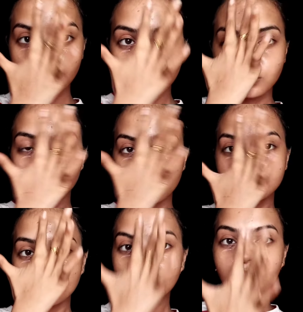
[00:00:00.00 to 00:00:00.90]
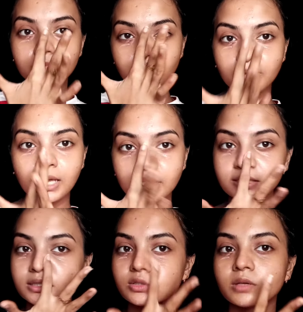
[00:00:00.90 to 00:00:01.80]
Basically I'm applying this
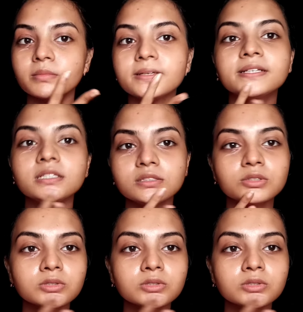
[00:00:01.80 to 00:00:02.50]
on my T-zone